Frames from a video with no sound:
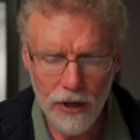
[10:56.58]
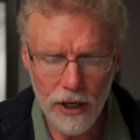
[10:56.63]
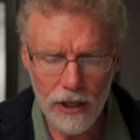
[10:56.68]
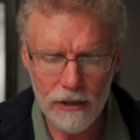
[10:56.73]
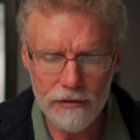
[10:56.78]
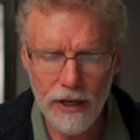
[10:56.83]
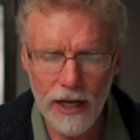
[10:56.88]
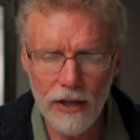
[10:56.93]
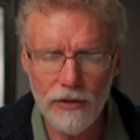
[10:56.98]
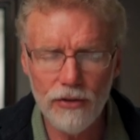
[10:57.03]
really
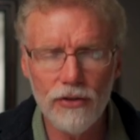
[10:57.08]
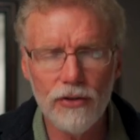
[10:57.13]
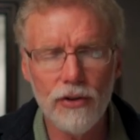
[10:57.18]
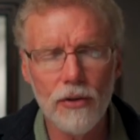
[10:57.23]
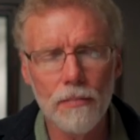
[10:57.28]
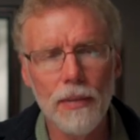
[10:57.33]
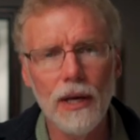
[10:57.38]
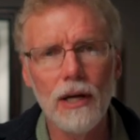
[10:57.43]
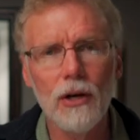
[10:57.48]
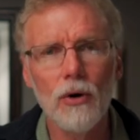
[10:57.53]
raises the
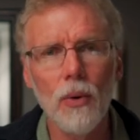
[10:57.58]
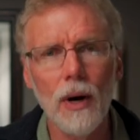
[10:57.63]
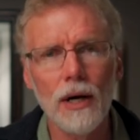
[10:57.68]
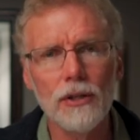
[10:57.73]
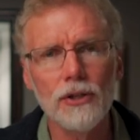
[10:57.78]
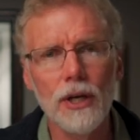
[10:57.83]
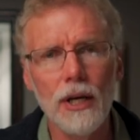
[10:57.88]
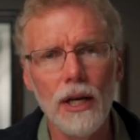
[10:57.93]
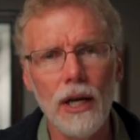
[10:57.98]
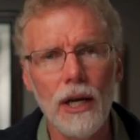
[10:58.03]
big
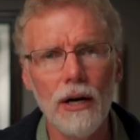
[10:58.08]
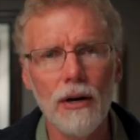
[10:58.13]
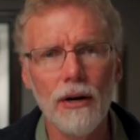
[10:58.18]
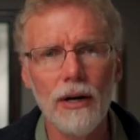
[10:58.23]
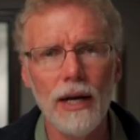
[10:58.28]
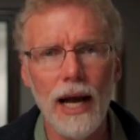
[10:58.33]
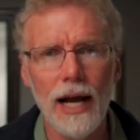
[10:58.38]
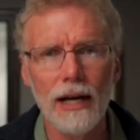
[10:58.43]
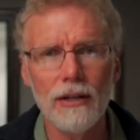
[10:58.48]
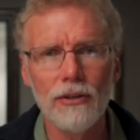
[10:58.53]
question here
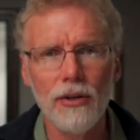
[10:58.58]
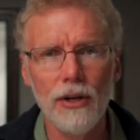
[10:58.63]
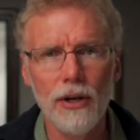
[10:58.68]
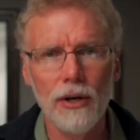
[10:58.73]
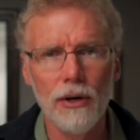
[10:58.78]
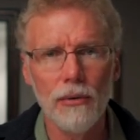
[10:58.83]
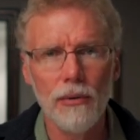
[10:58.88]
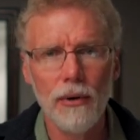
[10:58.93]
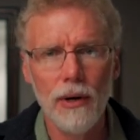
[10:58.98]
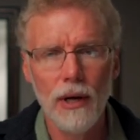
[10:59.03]
in Act
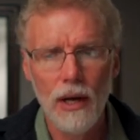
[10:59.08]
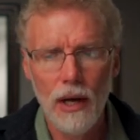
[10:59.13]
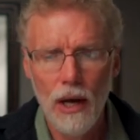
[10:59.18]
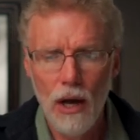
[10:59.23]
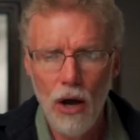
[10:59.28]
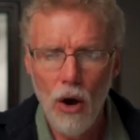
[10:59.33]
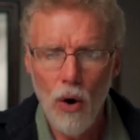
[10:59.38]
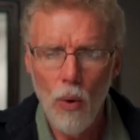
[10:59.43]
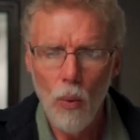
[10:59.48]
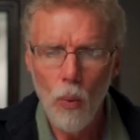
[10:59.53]
2.
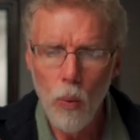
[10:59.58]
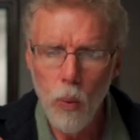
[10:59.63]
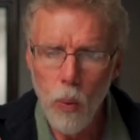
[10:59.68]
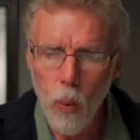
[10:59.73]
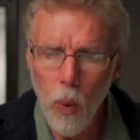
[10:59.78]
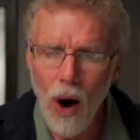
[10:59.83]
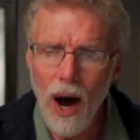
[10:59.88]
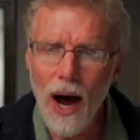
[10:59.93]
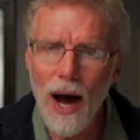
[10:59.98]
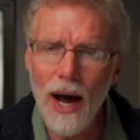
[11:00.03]

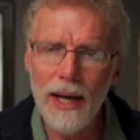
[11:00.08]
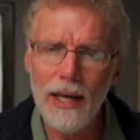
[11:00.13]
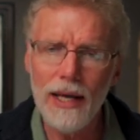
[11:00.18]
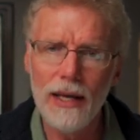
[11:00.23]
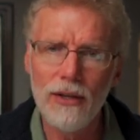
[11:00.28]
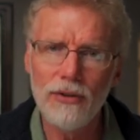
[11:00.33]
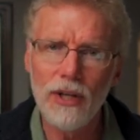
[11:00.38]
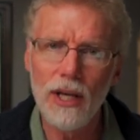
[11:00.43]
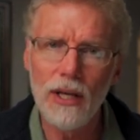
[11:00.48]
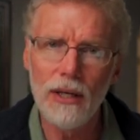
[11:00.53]
Why
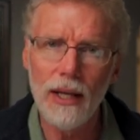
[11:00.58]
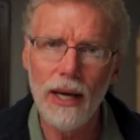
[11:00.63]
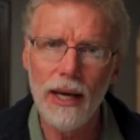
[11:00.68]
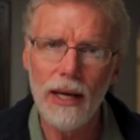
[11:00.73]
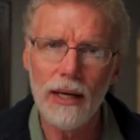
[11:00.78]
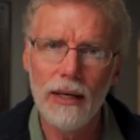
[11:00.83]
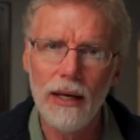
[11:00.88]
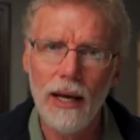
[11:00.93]
is he late?